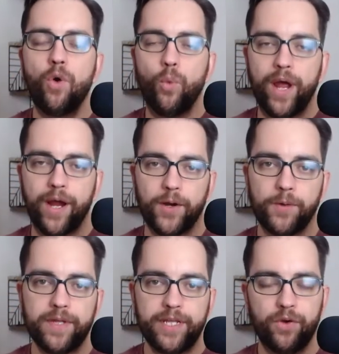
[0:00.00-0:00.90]

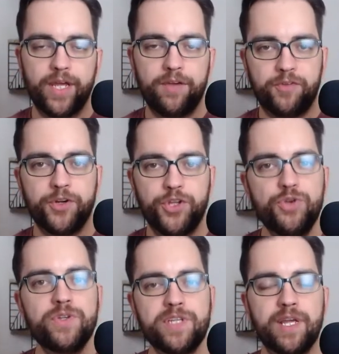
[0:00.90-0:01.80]
where, if you're
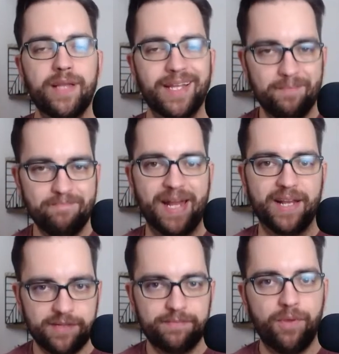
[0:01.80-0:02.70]
using like a
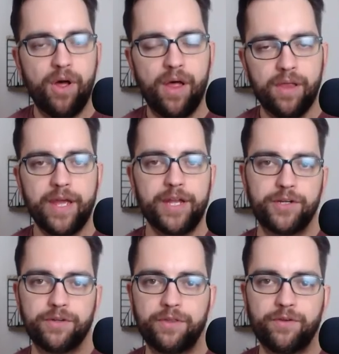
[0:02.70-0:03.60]
medicine ball and
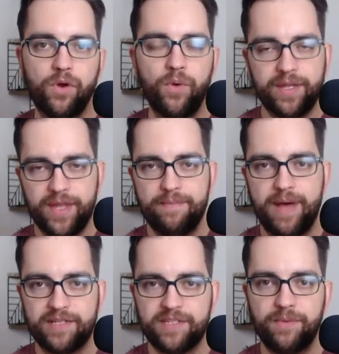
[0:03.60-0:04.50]
you're throwing that
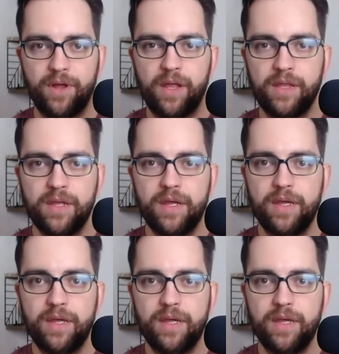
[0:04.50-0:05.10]
medicine ball,